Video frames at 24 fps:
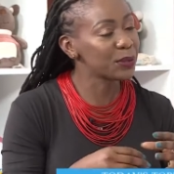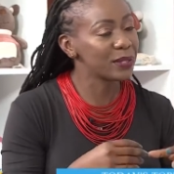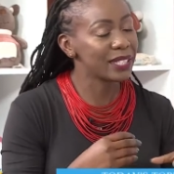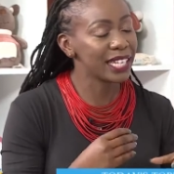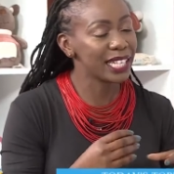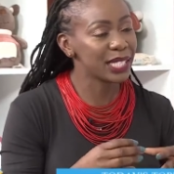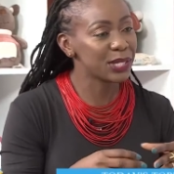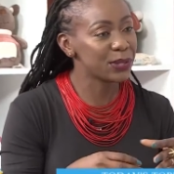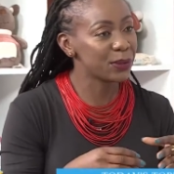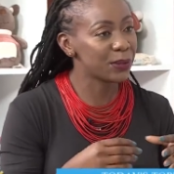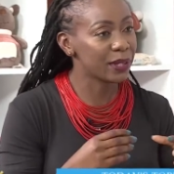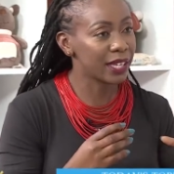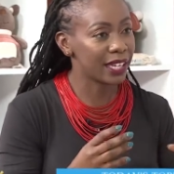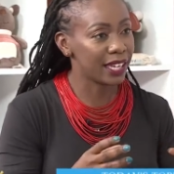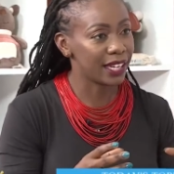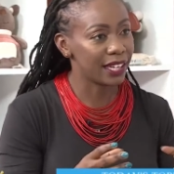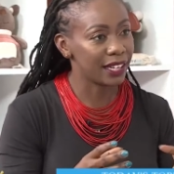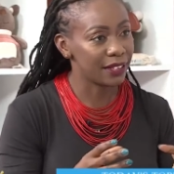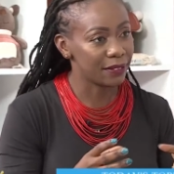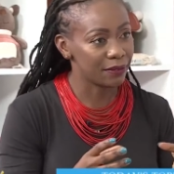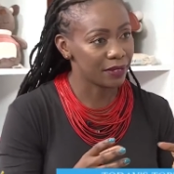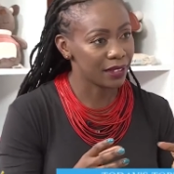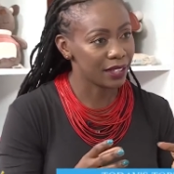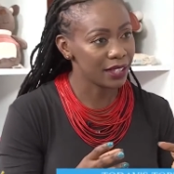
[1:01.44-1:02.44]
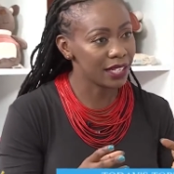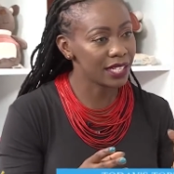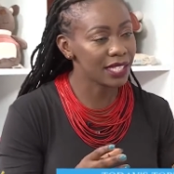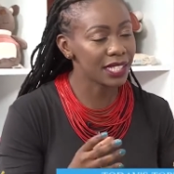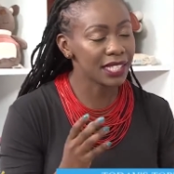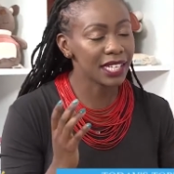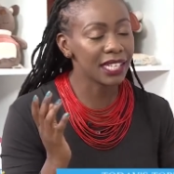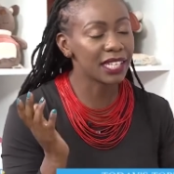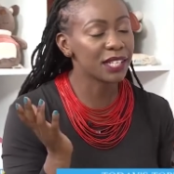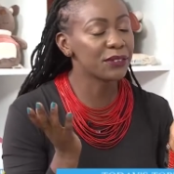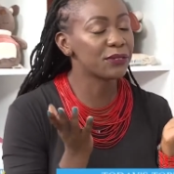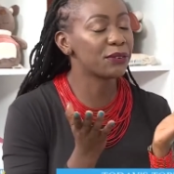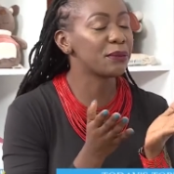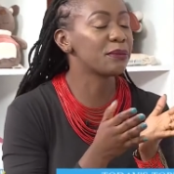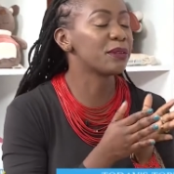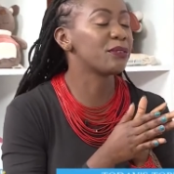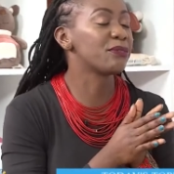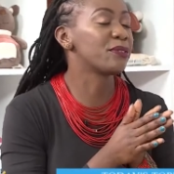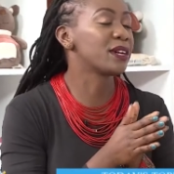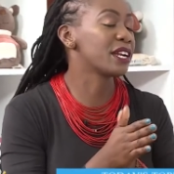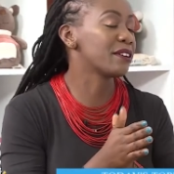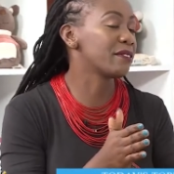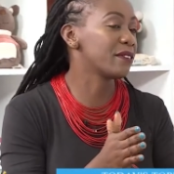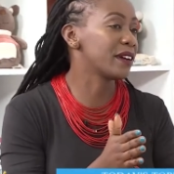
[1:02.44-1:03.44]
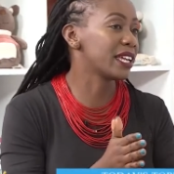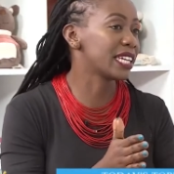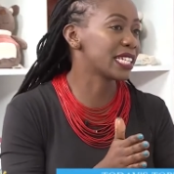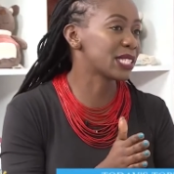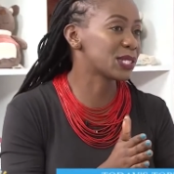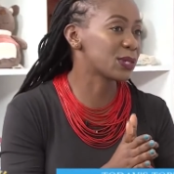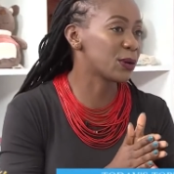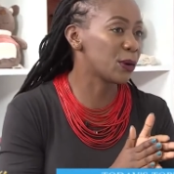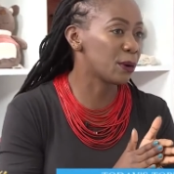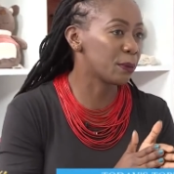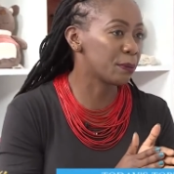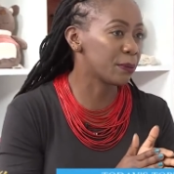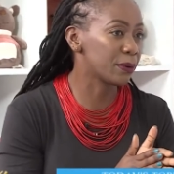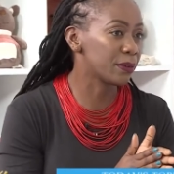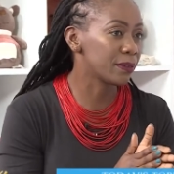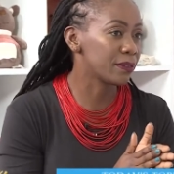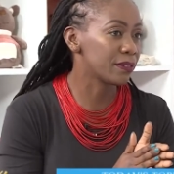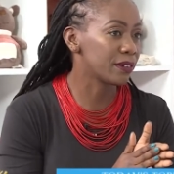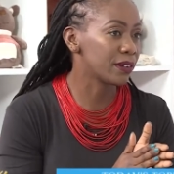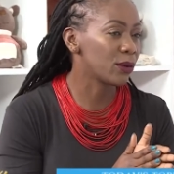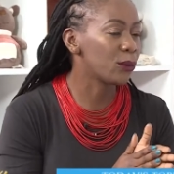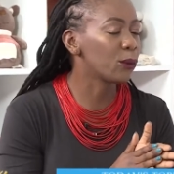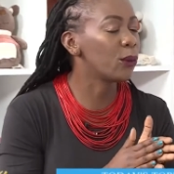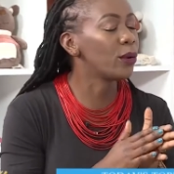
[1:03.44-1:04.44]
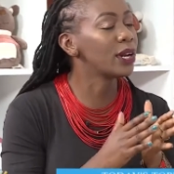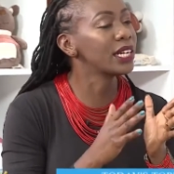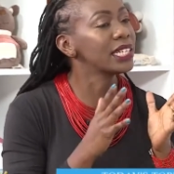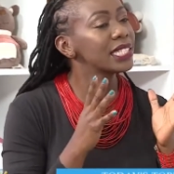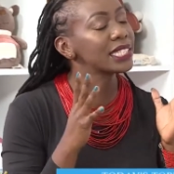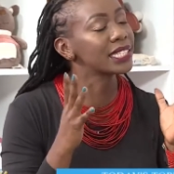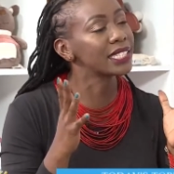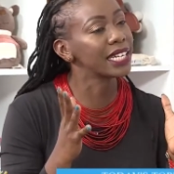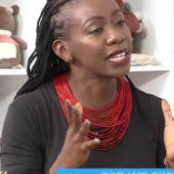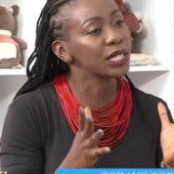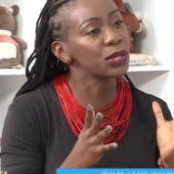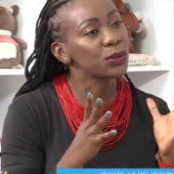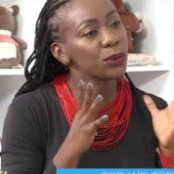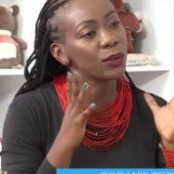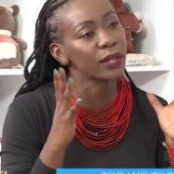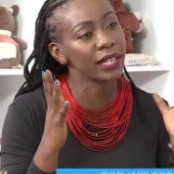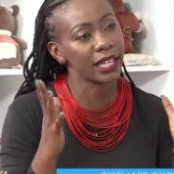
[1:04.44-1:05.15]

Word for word: to dental care, mm -hmm. let's take it from the very, very top. What is dental